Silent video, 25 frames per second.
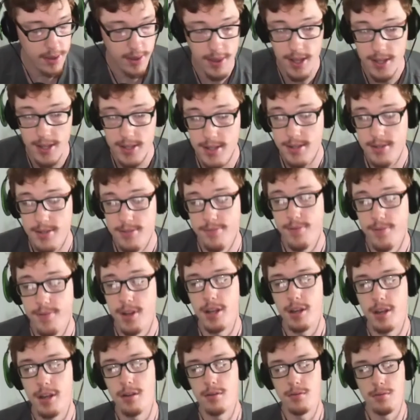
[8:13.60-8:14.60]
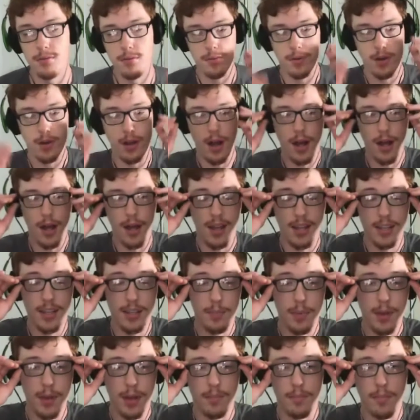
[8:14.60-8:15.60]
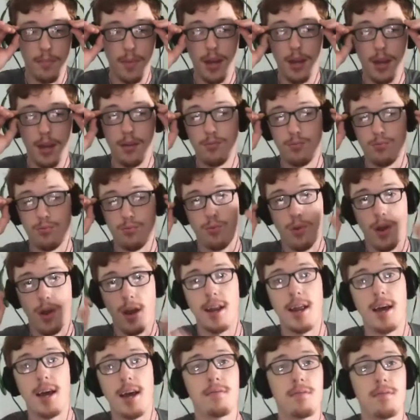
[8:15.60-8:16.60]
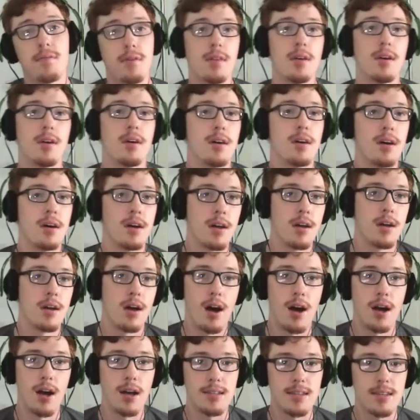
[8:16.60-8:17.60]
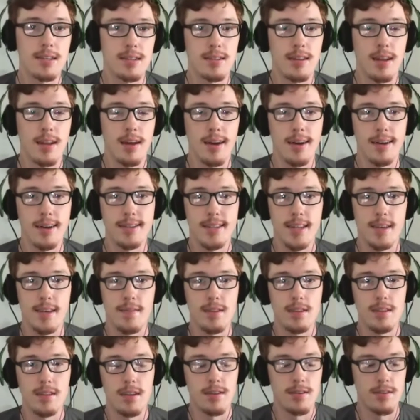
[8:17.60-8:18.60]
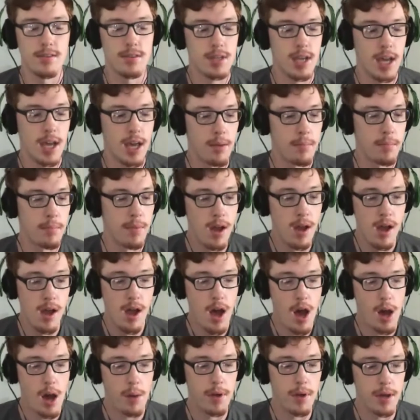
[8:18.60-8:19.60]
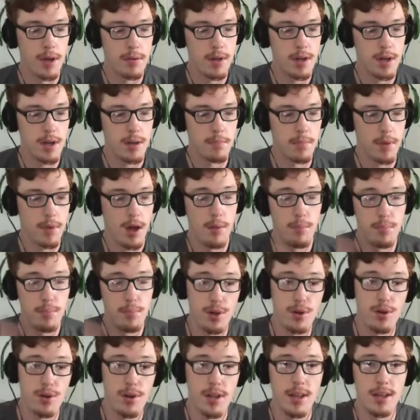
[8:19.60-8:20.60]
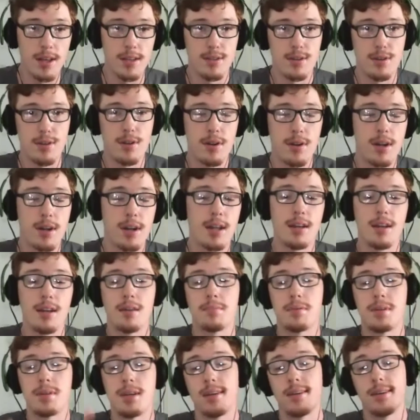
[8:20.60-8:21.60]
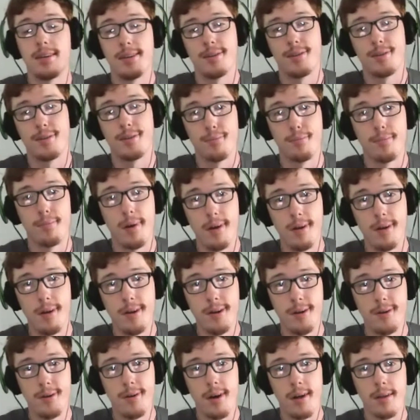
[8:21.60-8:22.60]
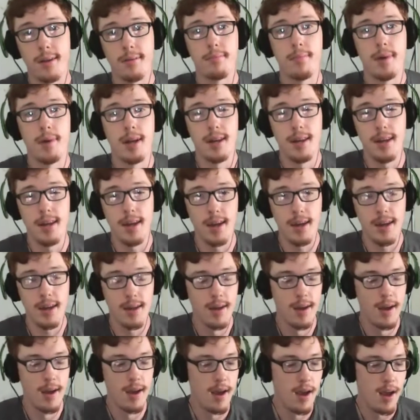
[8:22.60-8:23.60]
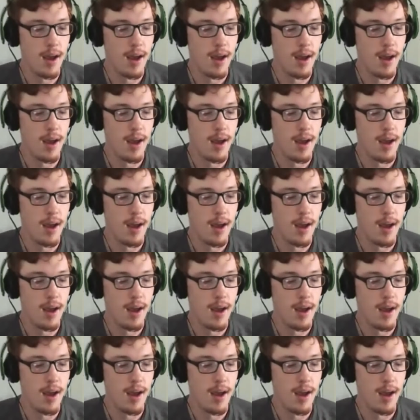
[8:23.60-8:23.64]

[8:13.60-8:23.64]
this video is being made right after the Hawks and 76ers game. I'm going to end up uploading it, so you're going to end up seeing it tomorrow on Monday